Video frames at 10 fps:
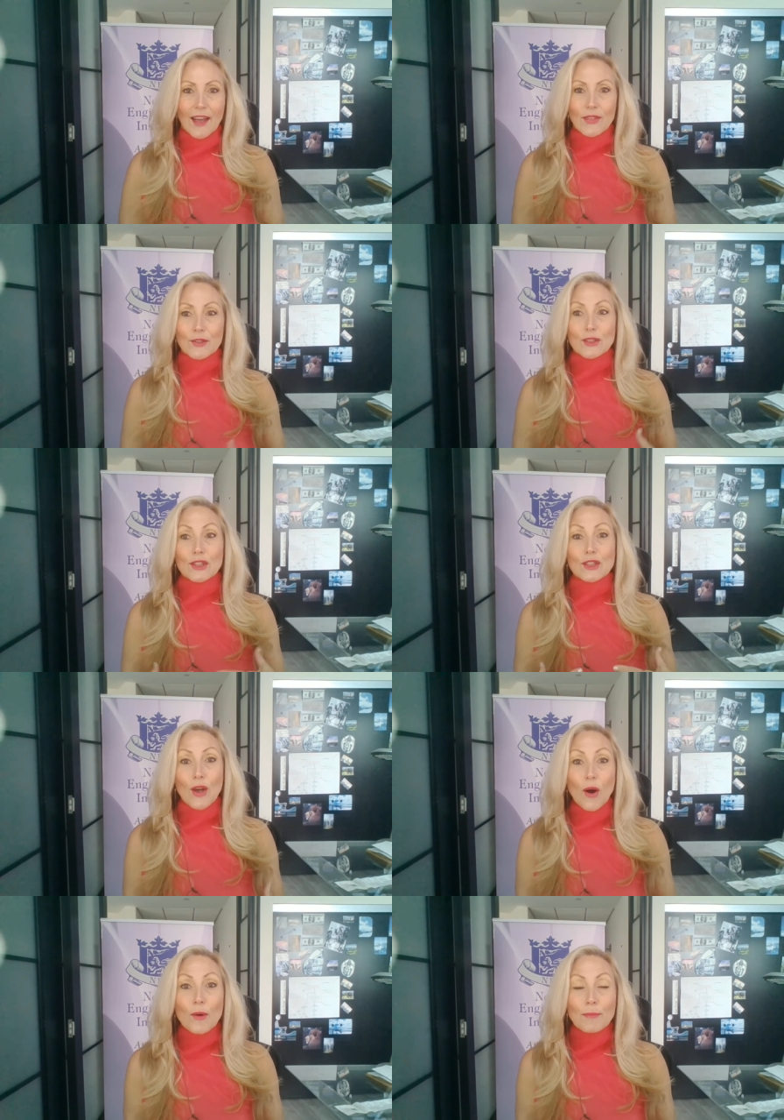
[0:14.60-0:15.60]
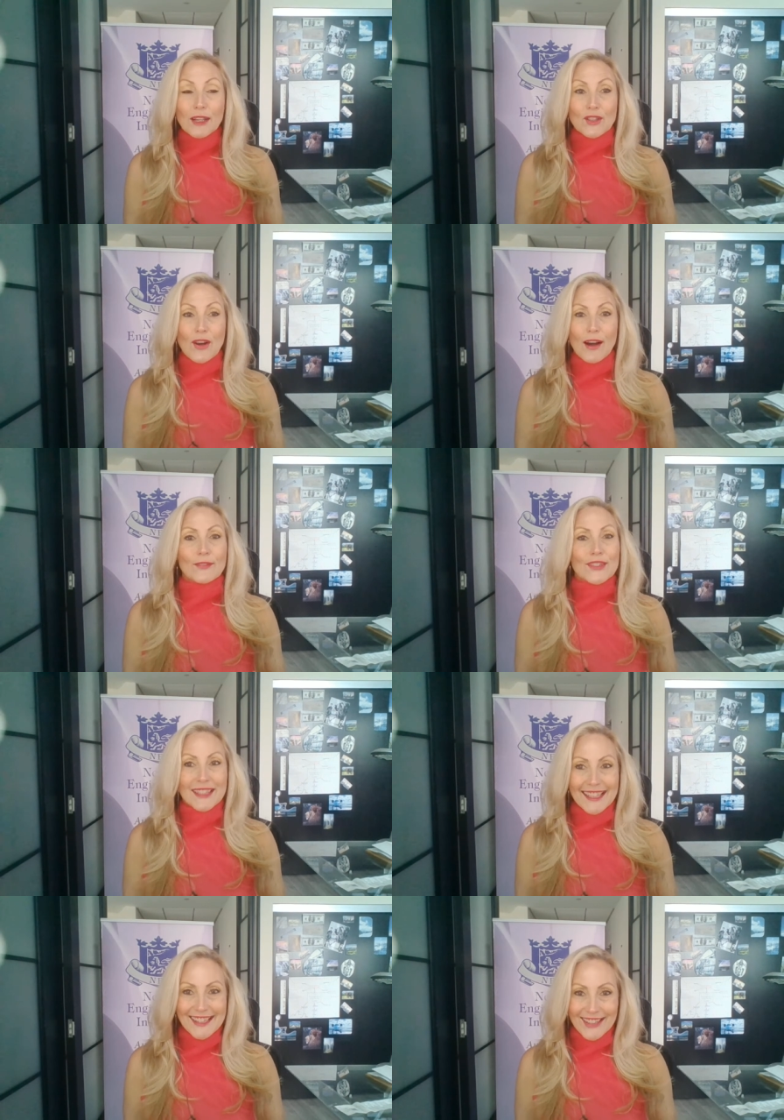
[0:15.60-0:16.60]
There's so much
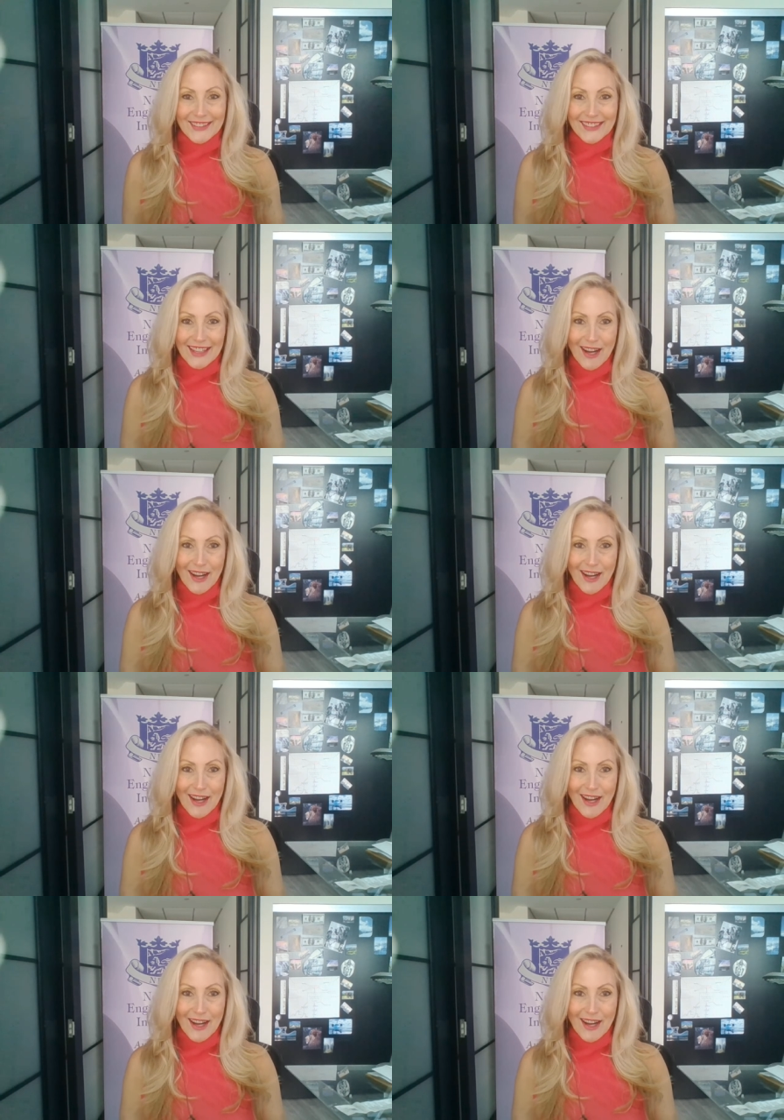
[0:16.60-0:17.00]
conversation going